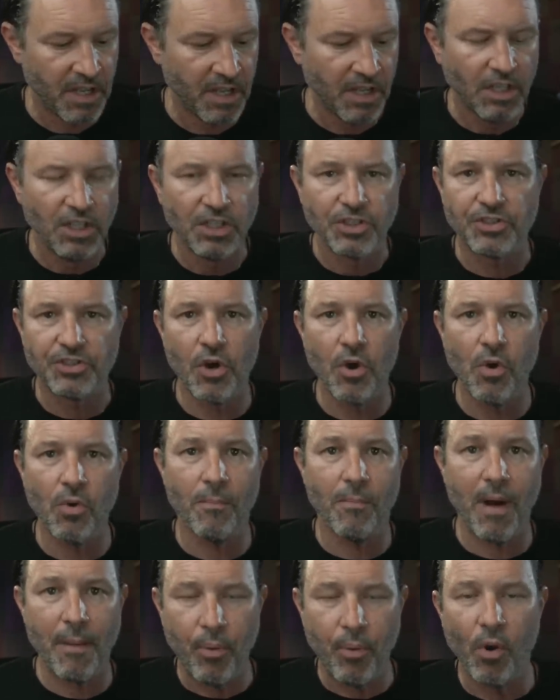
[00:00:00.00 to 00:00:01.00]
So
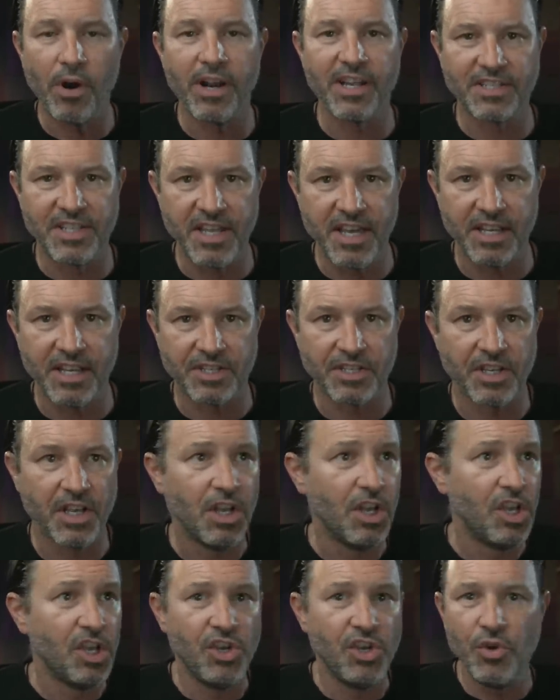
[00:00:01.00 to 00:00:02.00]
my point is this:
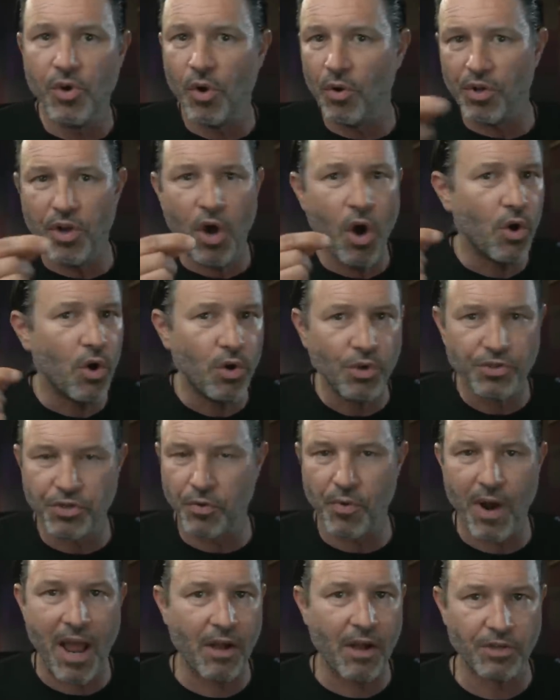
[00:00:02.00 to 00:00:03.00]
you don't know who's
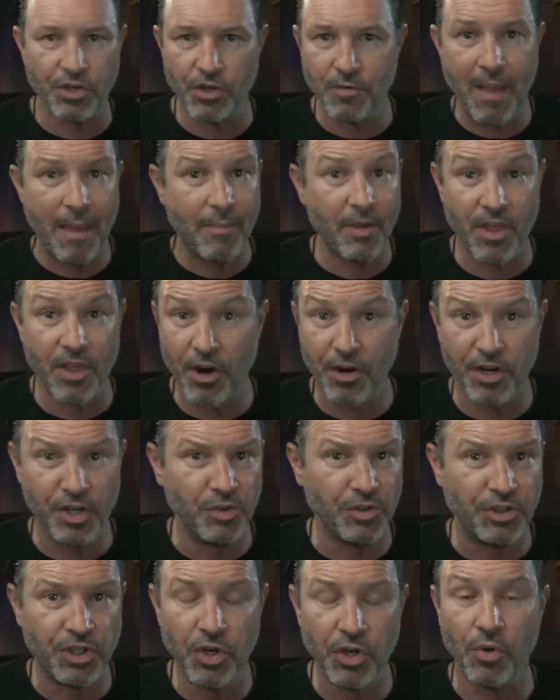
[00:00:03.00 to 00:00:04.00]
around you. Maybe they're new
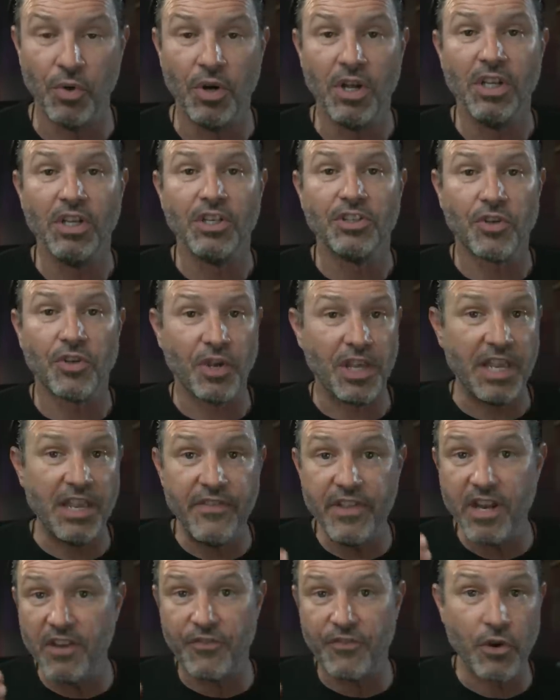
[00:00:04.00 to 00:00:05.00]
too. So
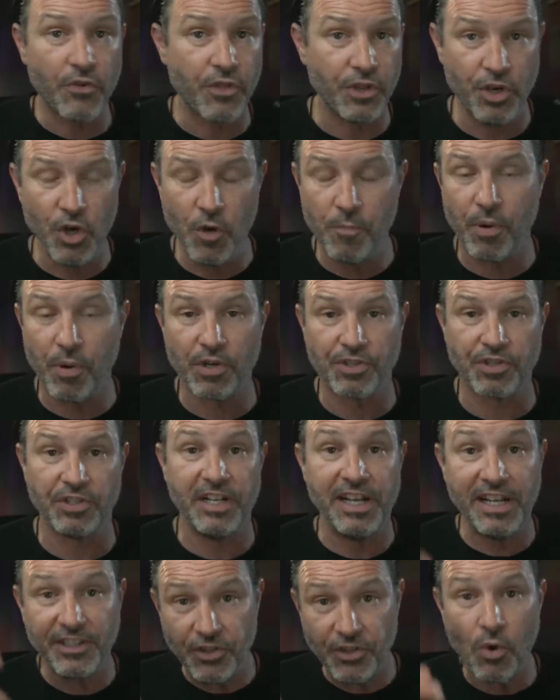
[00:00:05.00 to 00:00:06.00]
even if you're the new person,
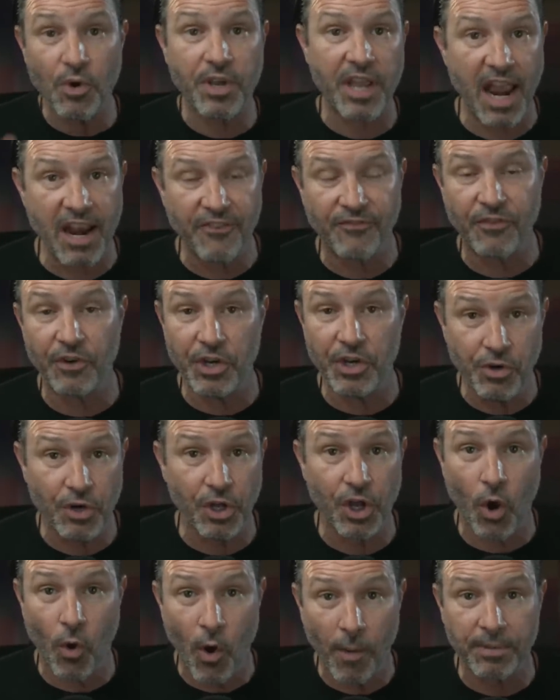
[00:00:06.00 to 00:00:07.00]
it's okay for you to
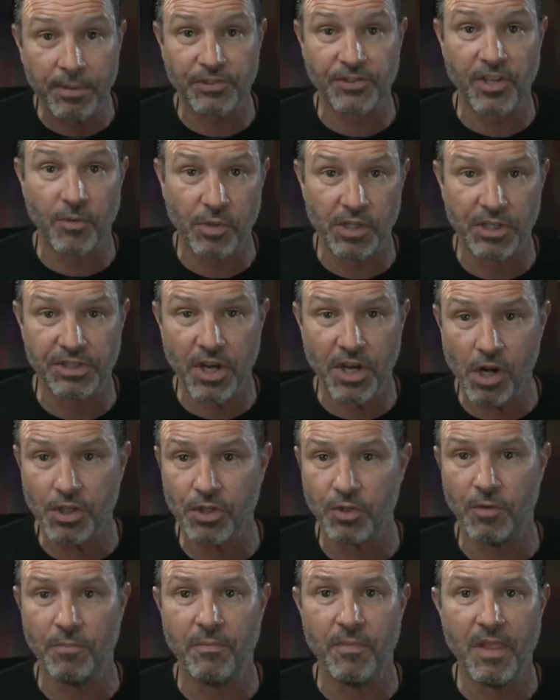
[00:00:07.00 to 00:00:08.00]
go up to someone and talk to
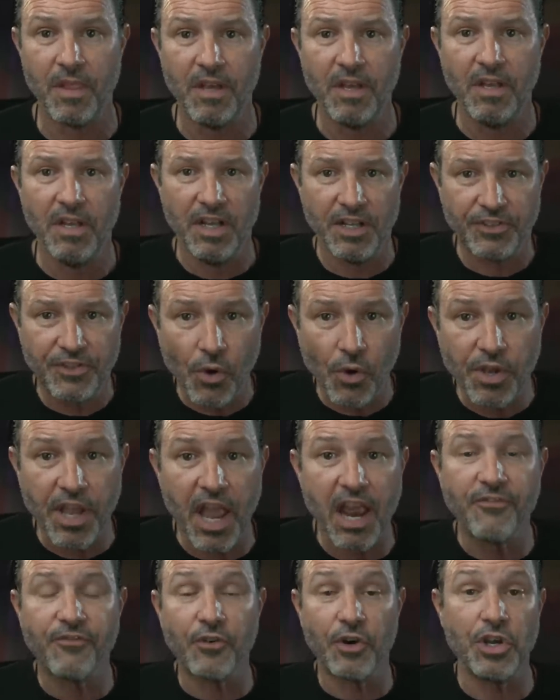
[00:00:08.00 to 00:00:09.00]
them. It's okay
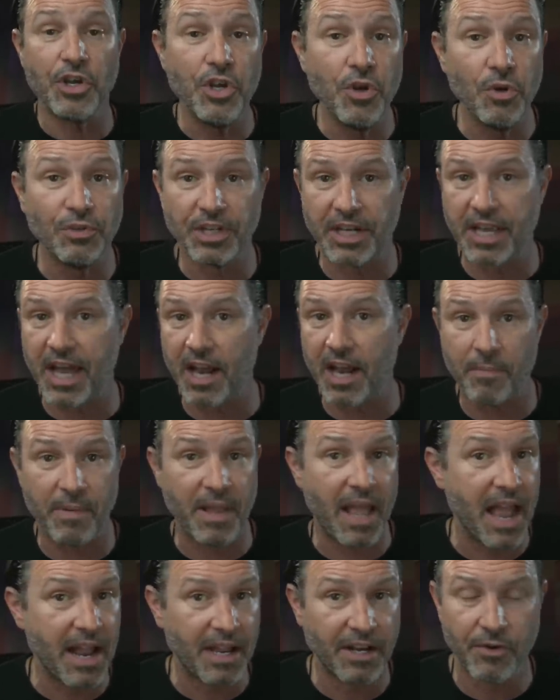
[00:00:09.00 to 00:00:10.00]
for you to kind of be
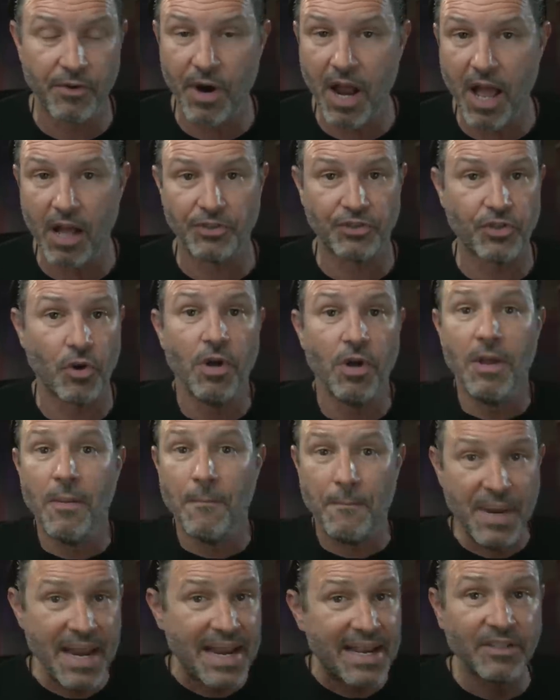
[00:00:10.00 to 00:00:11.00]
hanging around. So
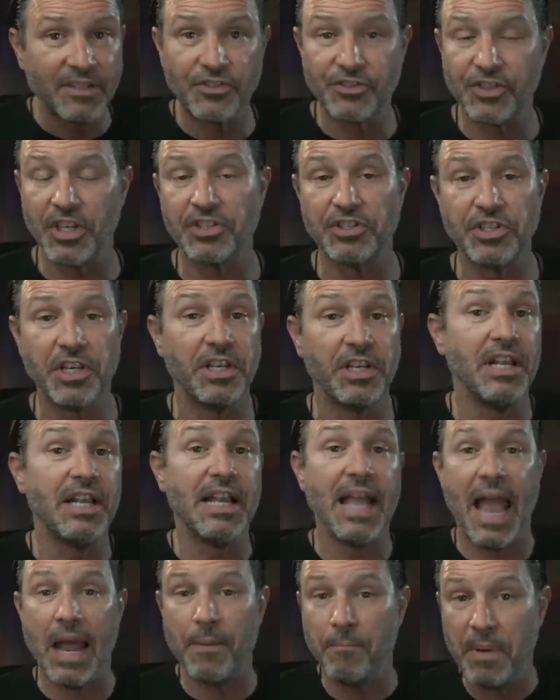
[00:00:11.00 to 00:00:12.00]
be consistent
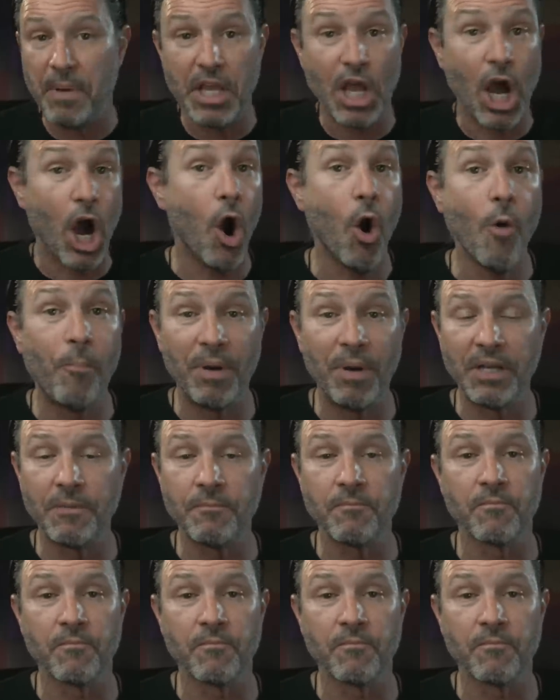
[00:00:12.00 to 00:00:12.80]
and be open,